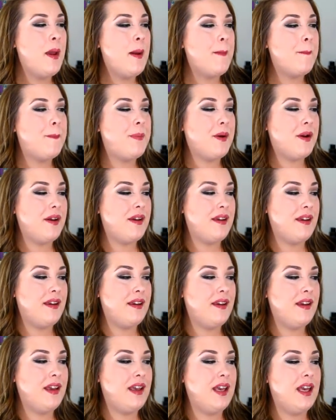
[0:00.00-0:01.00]
But
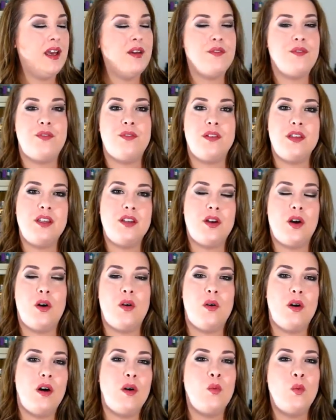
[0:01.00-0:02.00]
if, you know,
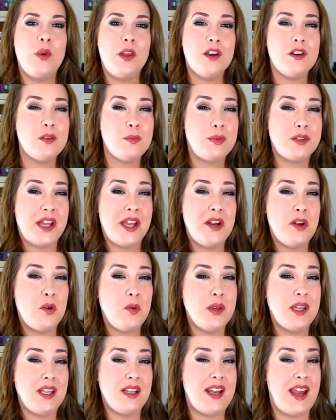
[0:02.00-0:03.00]
a weird
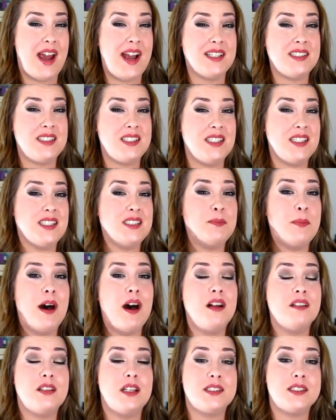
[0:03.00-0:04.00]
Play-Doh-y, nasty
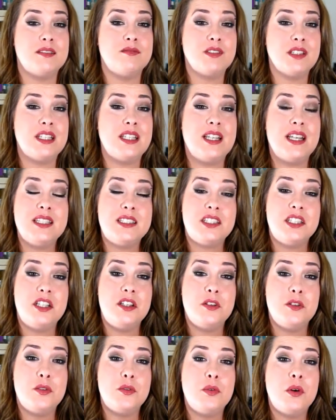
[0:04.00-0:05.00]
smell doesn't really get to
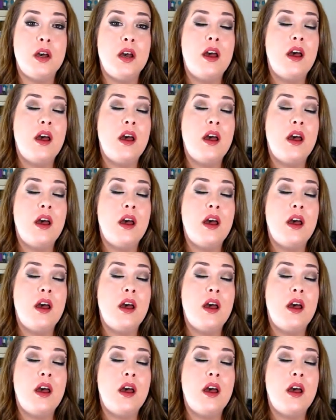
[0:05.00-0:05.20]
you,